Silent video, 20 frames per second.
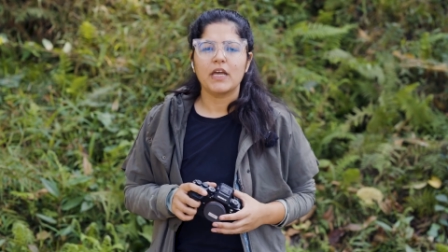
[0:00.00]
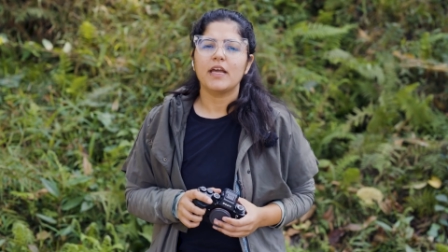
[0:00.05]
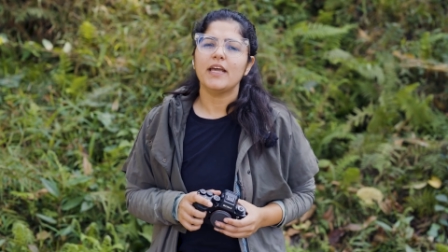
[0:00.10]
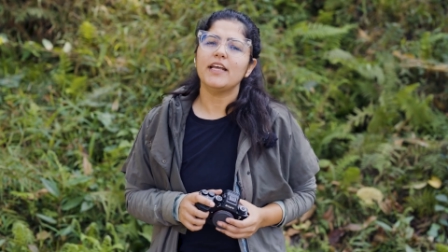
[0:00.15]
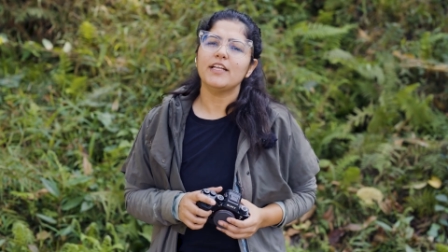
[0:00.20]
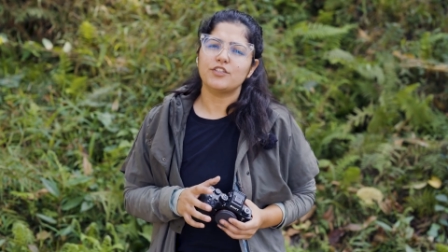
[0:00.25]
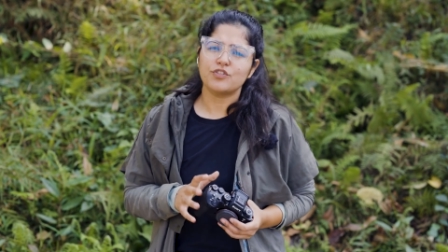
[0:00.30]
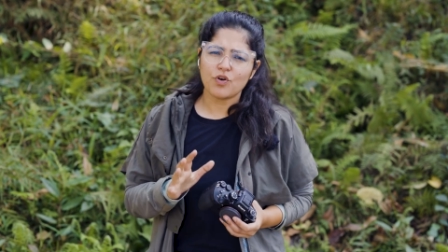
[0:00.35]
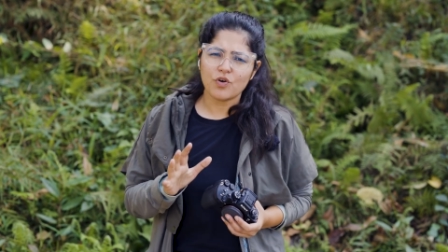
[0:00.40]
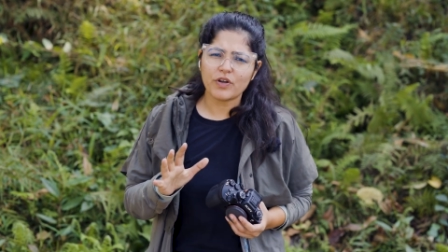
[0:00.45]

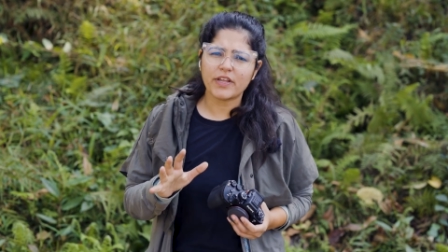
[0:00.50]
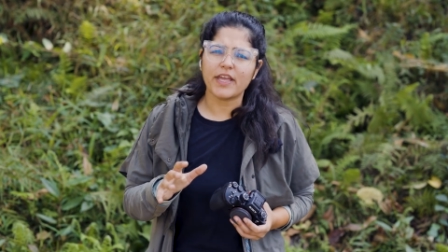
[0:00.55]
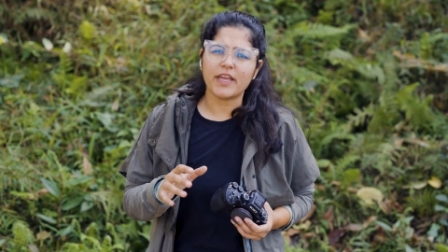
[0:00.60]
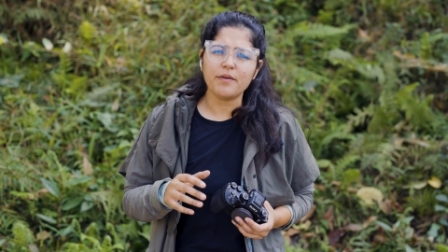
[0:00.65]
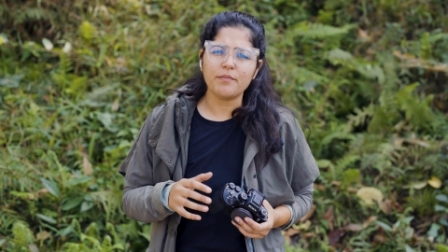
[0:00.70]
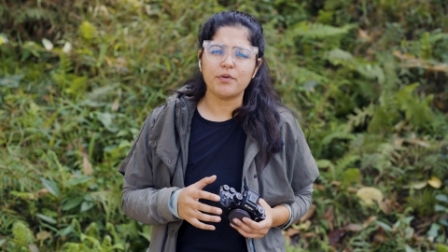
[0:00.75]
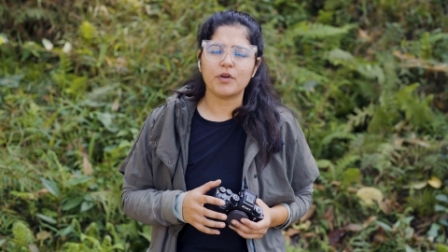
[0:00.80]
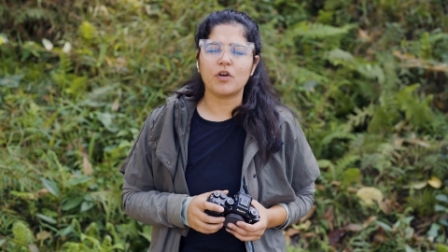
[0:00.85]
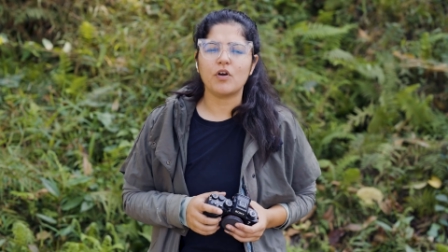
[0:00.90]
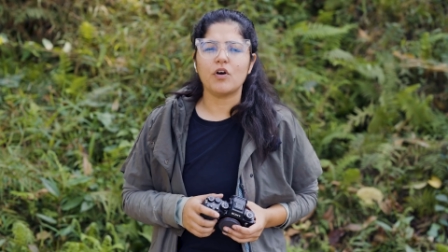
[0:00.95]
It's
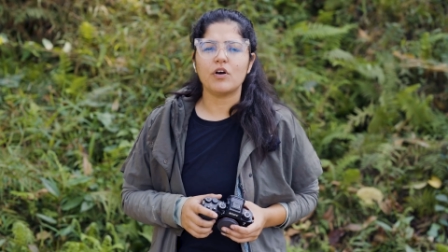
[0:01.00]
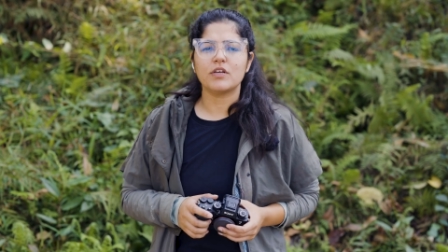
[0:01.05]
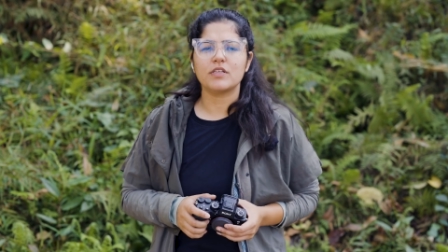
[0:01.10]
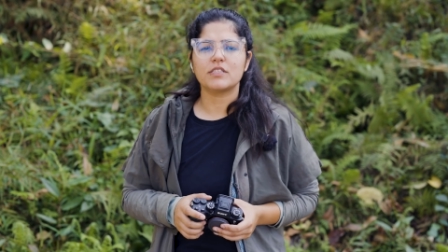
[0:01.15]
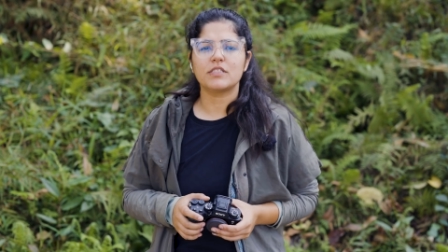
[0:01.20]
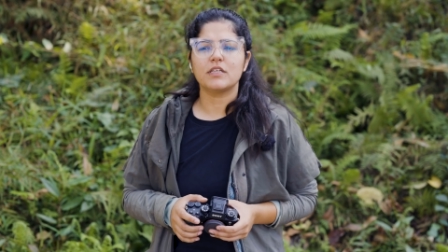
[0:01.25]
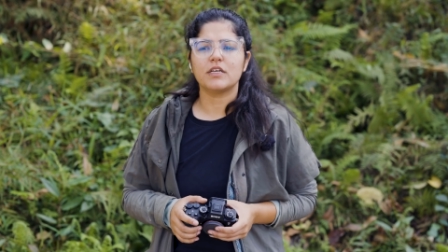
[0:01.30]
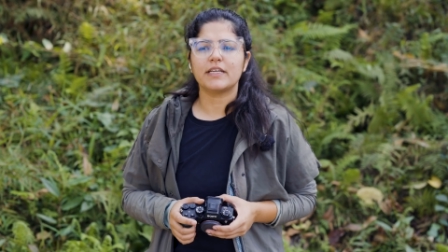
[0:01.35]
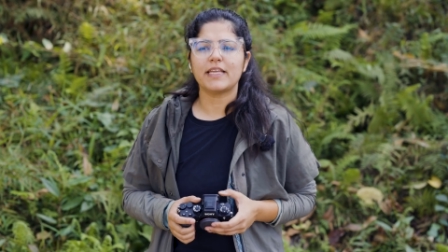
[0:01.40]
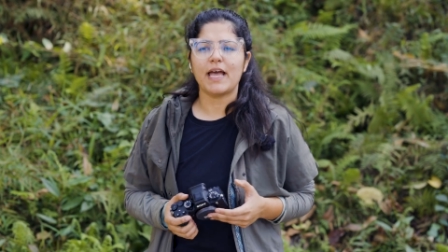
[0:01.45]
okay
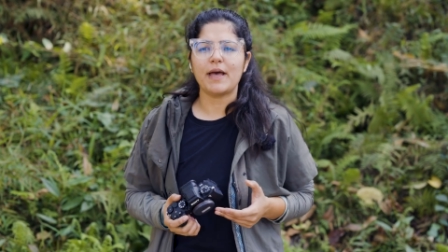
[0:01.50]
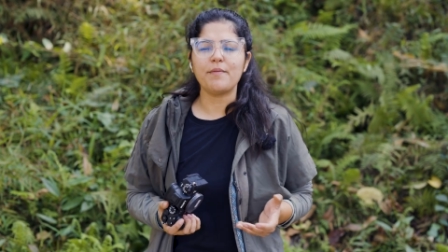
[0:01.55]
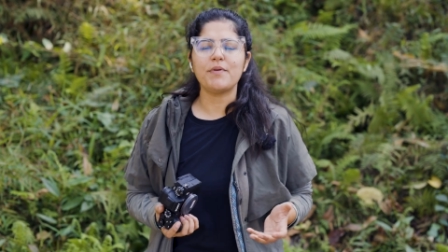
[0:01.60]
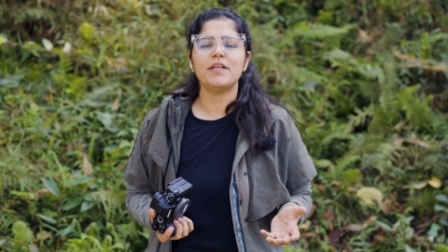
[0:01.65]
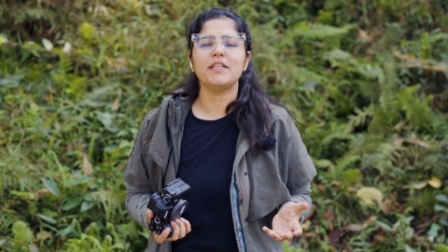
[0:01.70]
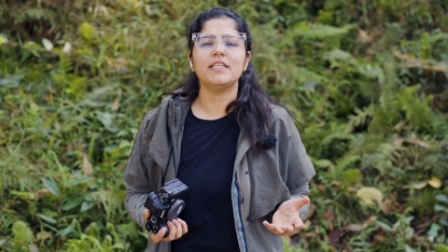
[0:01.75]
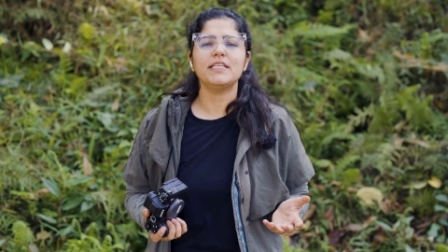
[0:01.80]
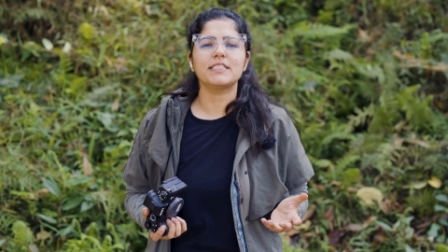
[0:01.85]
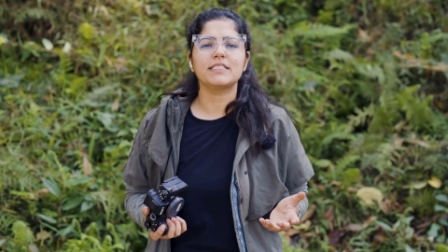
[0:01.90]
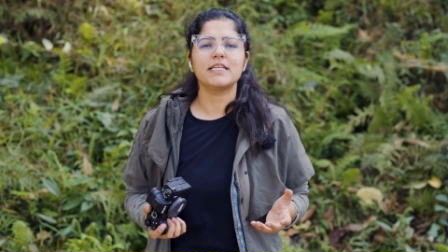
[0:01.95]
because the
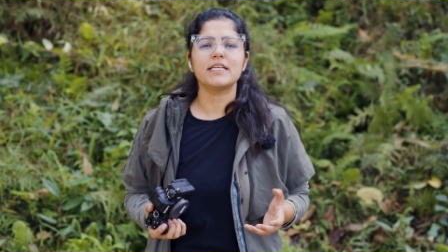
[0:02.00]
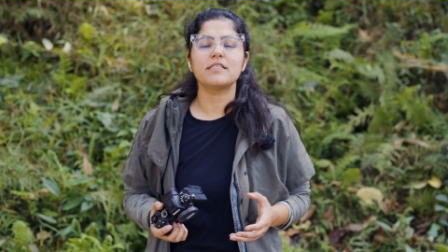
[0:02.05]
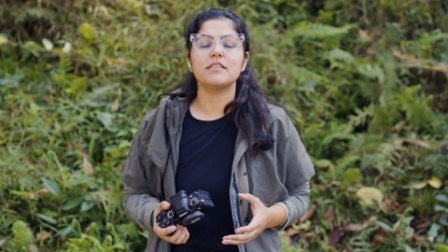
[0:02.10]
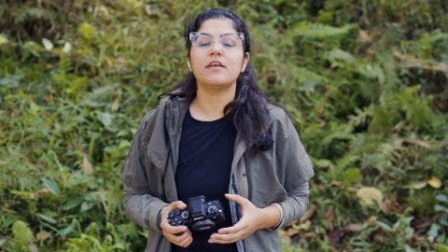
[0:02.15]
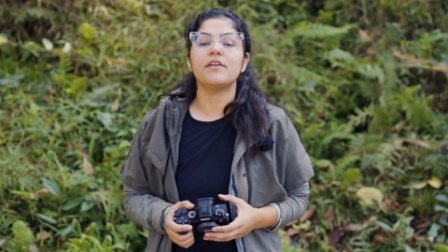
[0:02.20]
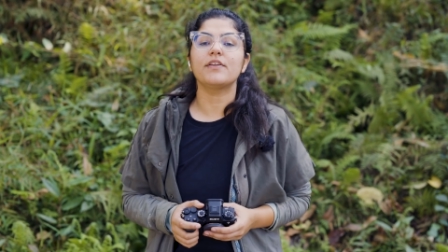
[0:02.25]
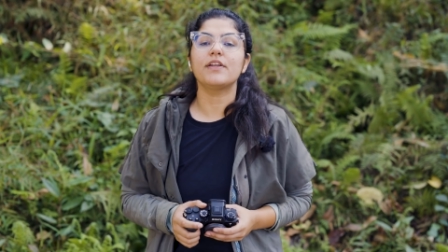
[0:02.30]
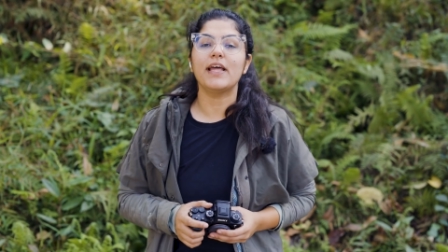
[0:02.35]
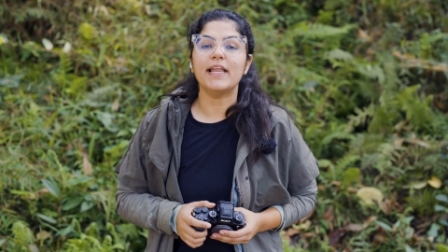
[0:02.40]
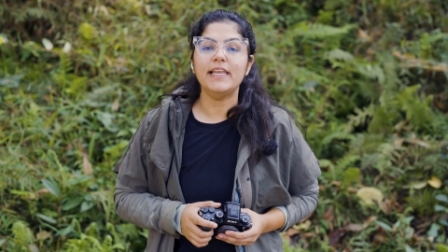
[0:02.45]
camera these days
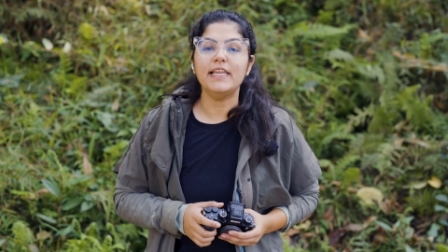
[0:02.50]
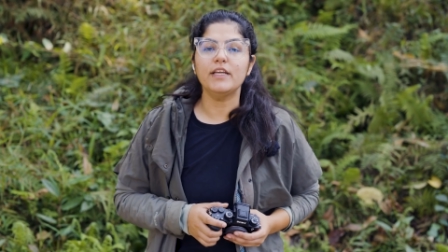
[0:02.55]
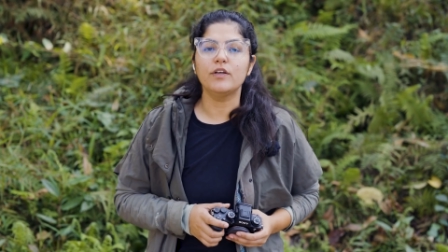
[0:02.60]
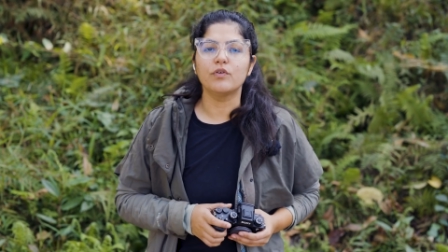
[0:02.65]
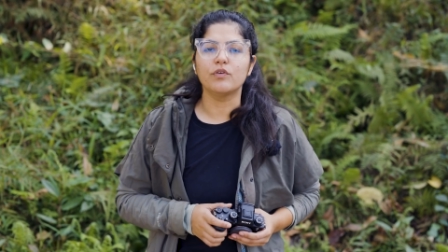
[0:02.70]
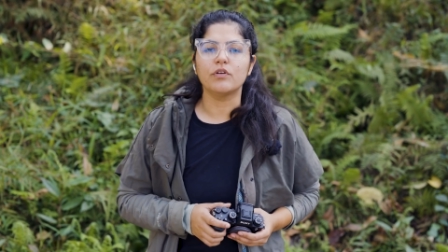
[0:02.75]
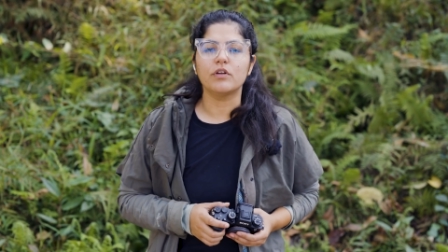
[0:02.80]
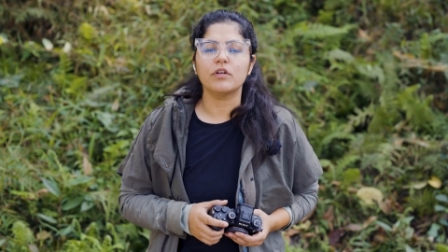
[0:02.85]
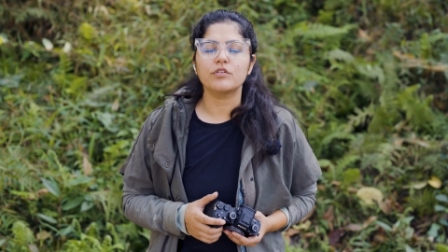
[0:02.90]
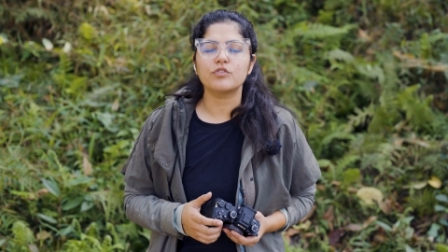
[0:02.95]
are really good.